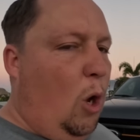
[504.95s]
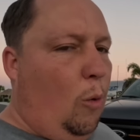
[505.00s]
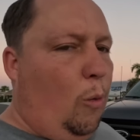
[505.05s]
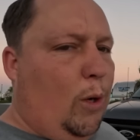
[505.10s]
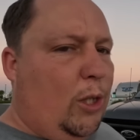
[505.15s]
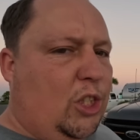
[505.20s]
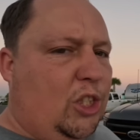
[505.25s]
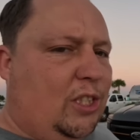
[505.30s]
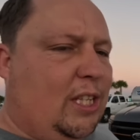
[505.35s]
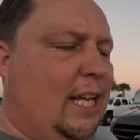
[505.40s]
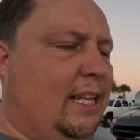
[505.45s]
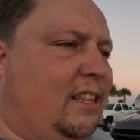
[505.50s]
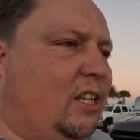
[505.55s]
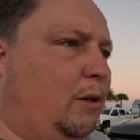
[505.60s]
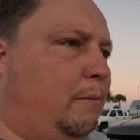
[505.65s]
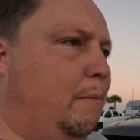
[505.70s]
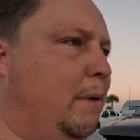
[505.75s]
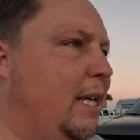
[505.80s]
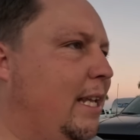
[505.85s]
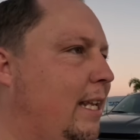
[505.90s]
which is like
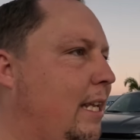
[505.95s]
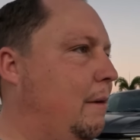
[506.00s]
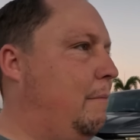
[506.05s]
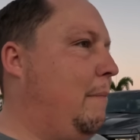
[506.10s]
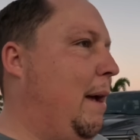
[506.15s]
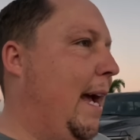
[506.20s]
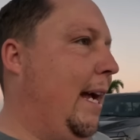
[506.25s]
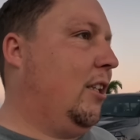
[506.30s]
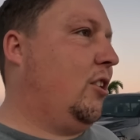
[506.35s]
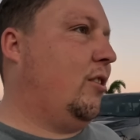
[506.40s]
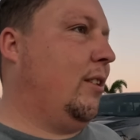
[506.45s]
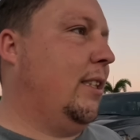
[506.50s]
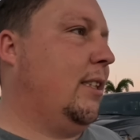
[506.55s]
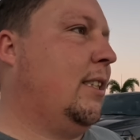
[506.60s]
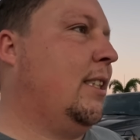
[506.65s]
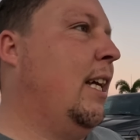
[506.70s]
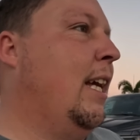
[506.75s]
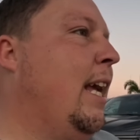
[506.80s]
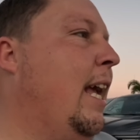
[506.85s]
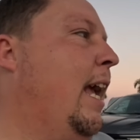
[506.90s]
their medium
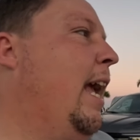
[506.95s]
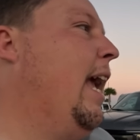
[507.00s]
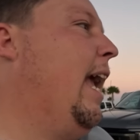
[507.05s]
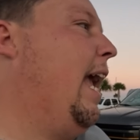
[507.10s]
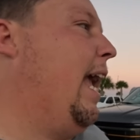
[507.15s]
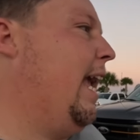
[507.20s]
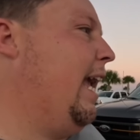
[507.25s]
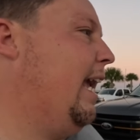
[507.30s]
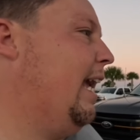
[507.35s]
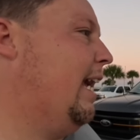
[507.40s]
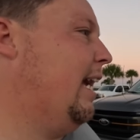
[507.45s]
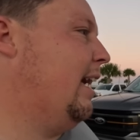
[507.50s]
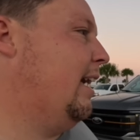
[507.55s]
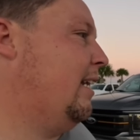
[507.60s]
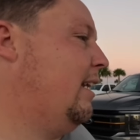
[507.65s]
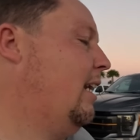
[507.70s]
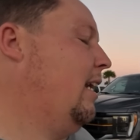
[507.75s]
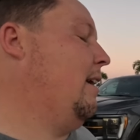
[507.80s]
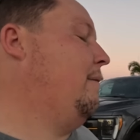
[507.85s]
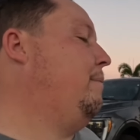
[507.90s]
mattress.
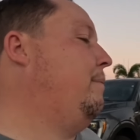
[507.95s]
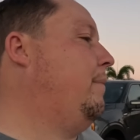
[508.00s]
And